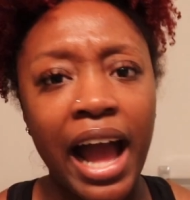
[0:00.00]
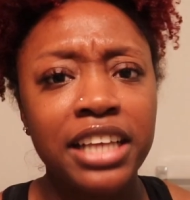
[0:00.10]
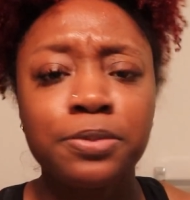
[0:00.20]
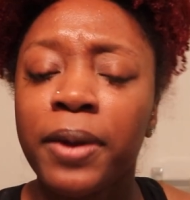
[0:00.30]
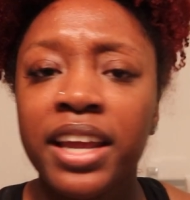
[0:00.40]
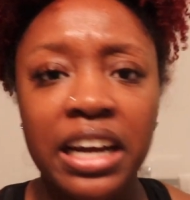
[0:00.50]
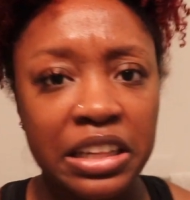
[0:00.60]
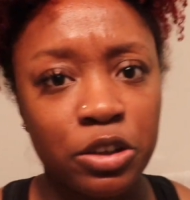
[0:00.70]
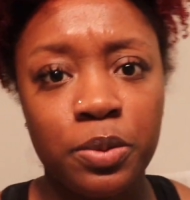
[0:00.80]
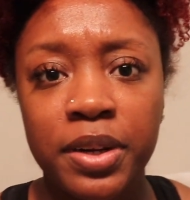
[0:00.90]
I explained
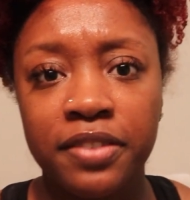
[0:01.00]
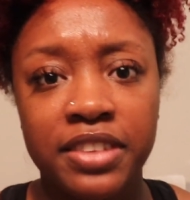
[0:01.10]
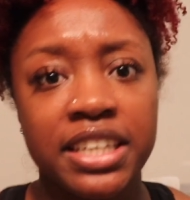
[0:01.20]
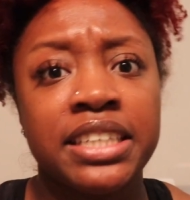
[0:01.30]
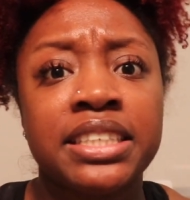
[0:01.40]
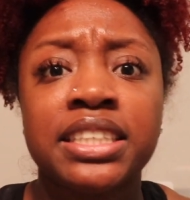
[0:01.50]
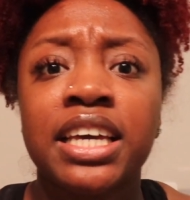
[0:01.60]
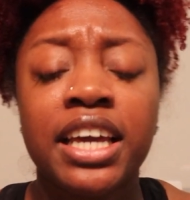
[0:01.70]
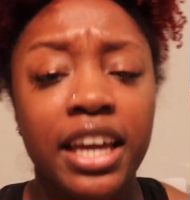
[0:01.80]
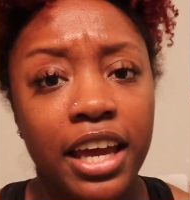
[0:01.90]
a little bit of this
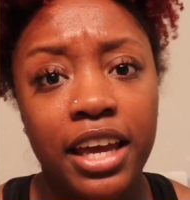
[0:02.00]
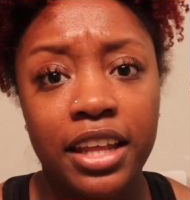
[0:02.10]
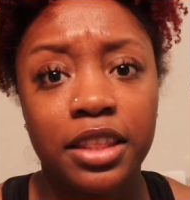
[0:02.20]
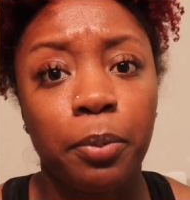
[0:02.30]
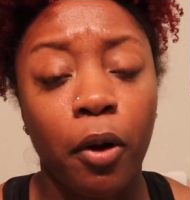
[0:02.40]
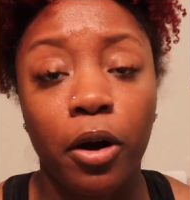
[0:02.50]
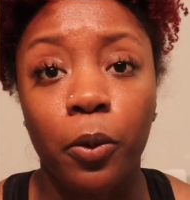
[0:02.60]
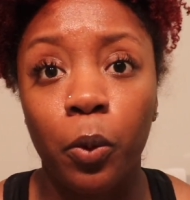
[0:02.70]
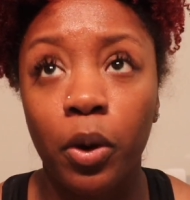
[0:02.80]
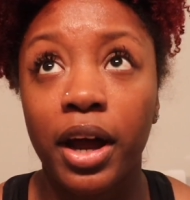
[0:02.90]
in the part
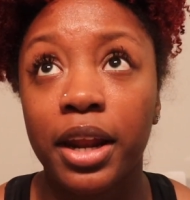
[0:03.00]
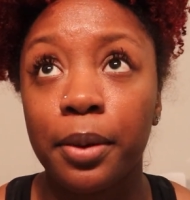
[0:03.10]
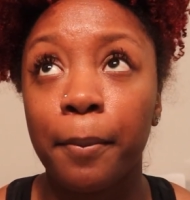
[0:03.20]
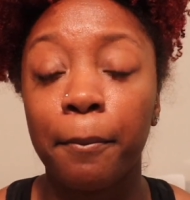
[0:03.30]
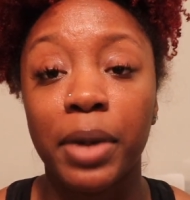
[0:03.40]
one,